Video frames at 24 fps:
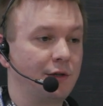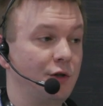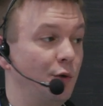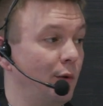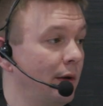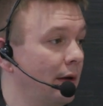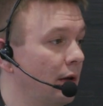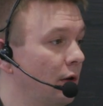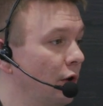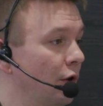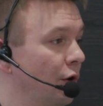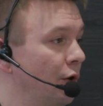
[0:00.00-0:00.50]
to
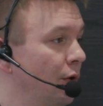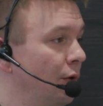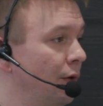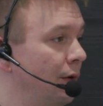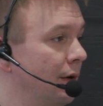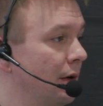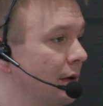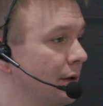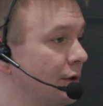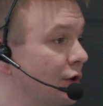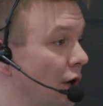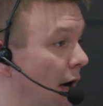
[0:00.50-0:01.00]

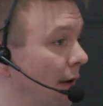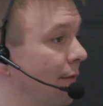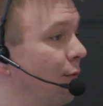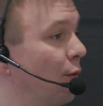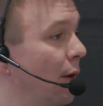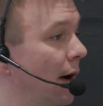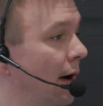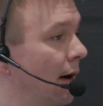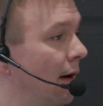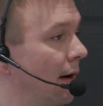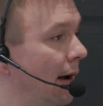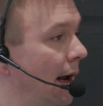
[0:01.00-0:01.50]
include
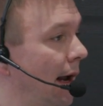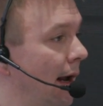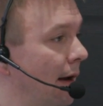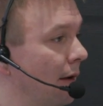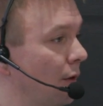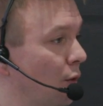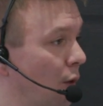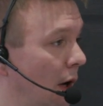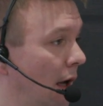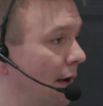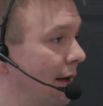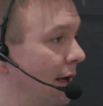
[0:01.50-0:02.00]
software
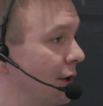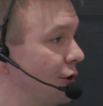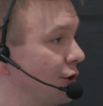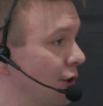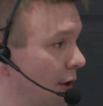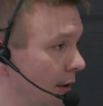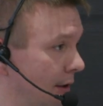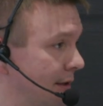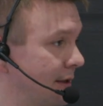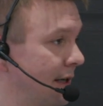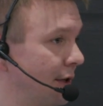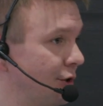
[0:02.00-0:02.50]
and quality
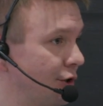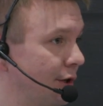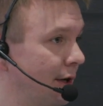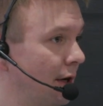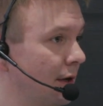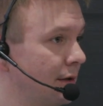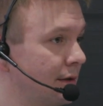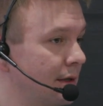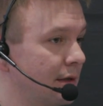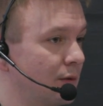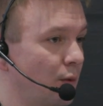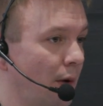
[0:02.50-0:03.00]
assurance
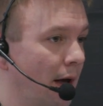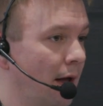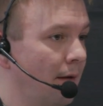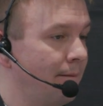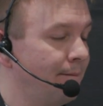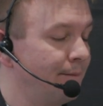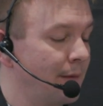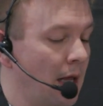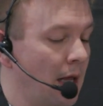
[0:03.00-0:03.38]
engineers as well.